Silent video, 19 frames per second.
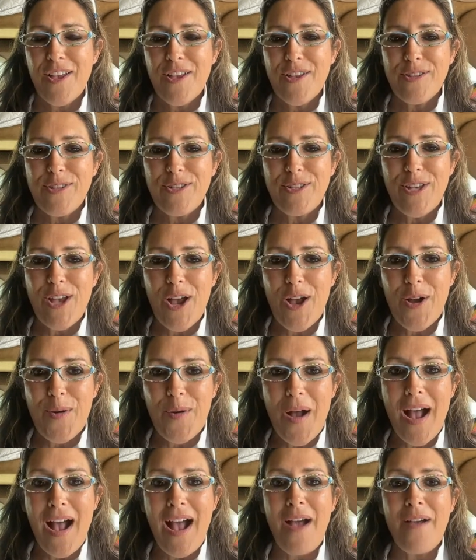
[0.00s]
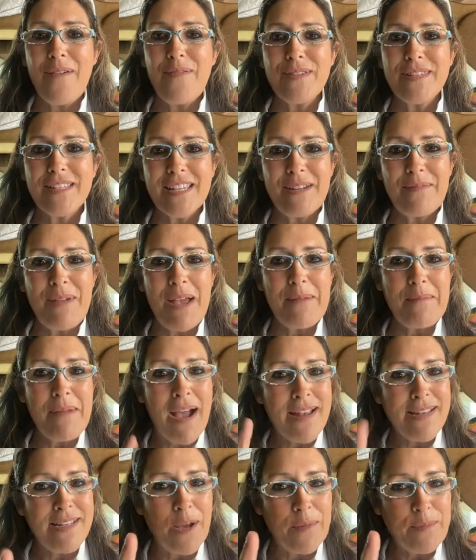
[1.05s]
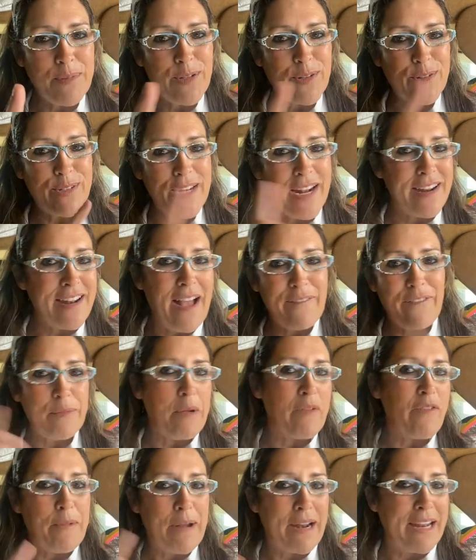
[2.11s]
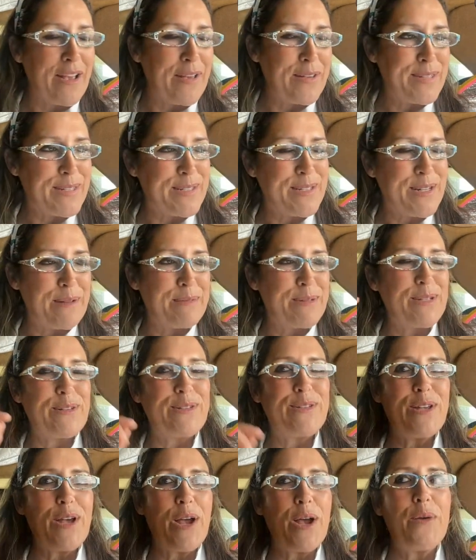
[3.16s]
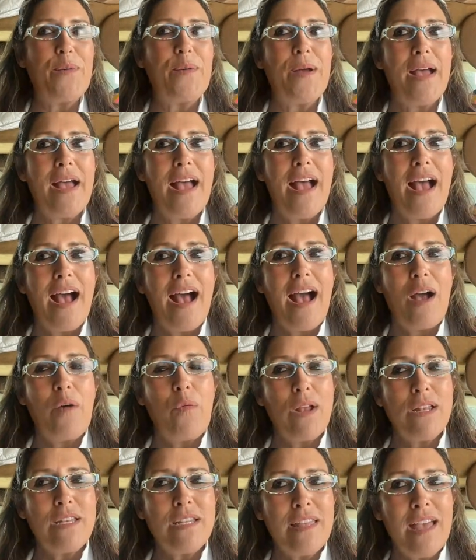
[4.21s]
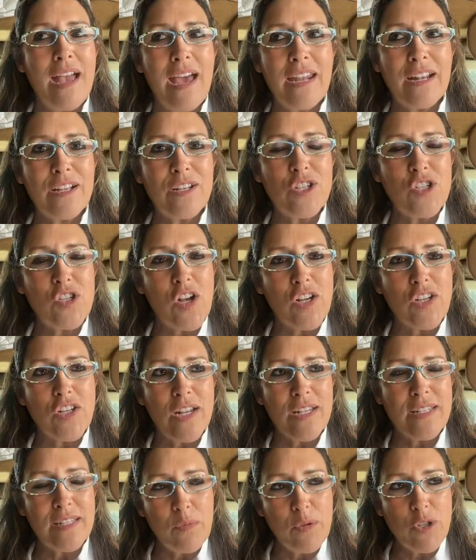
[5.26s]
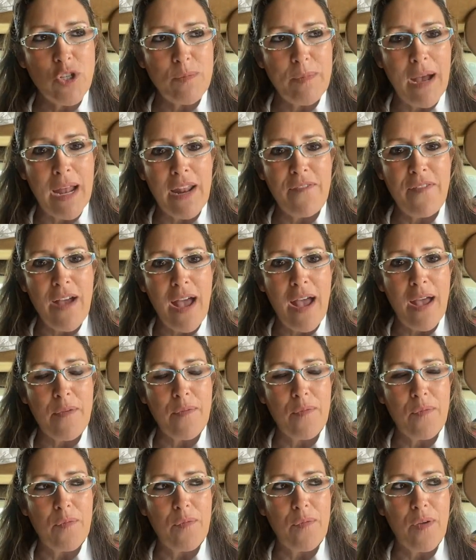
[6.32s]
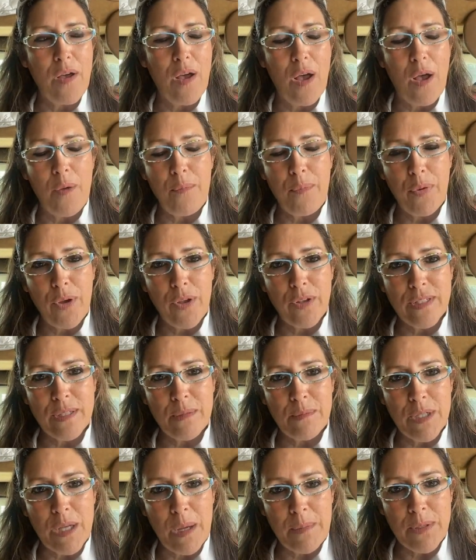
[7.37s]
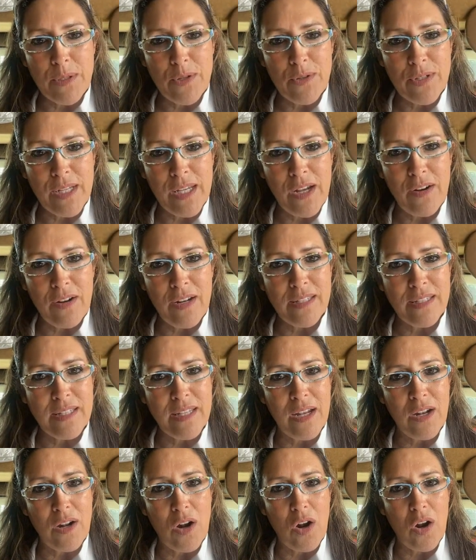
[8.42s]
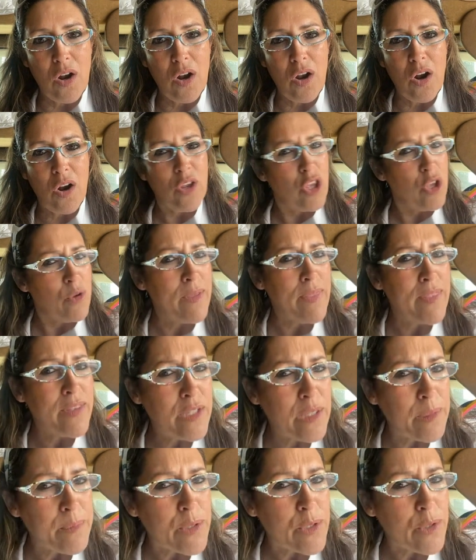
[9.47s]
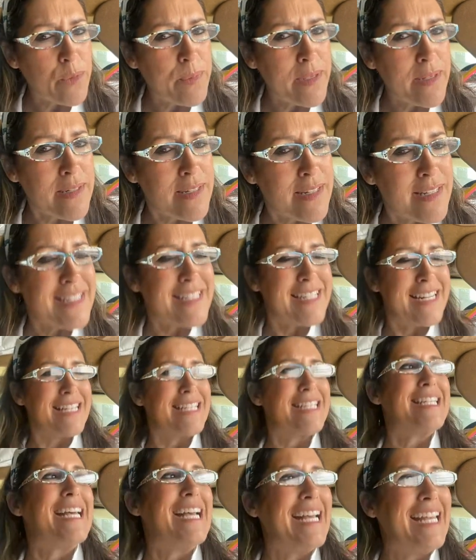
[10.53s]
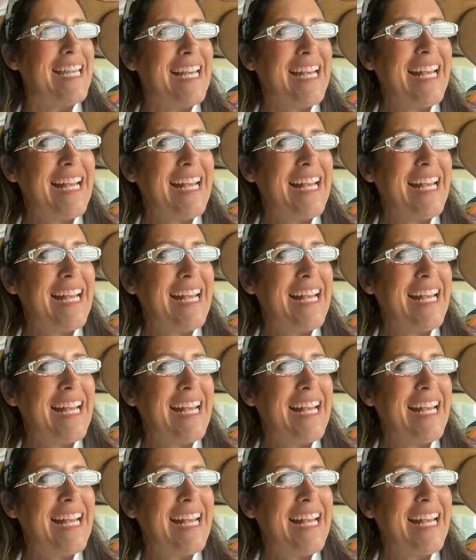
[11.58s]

So I was going to make my dumpster stand out from everybody else's dumpster. So I went to the head of construction. I said, would you mind if I put some dumpsters here? And he said, are you in the dumpster business? And I said,